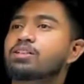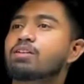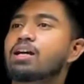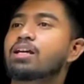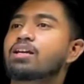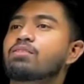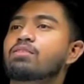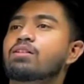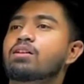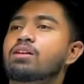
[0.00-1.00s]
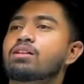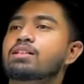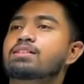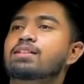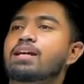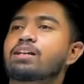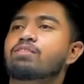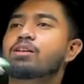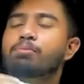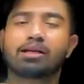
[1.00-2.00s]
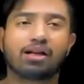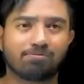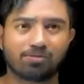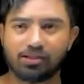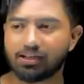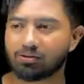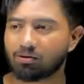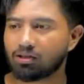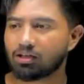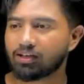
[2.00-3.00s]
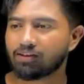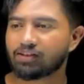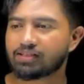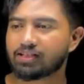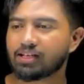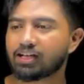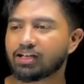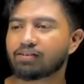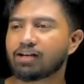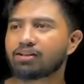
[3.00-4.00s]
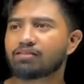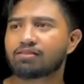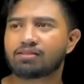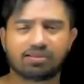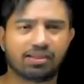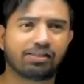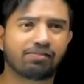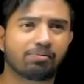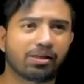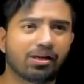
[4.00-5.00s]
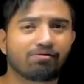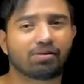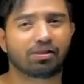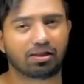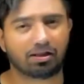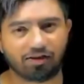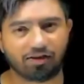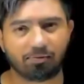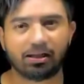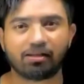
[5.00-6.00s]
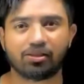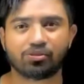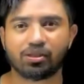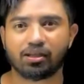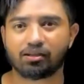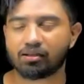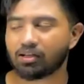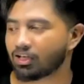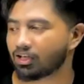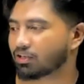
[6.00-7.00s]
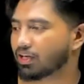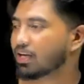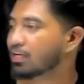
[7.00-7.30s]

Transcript: value, the sign will become 0. If it's a negative value, the sign will become 1. A family 1 to you. Okay,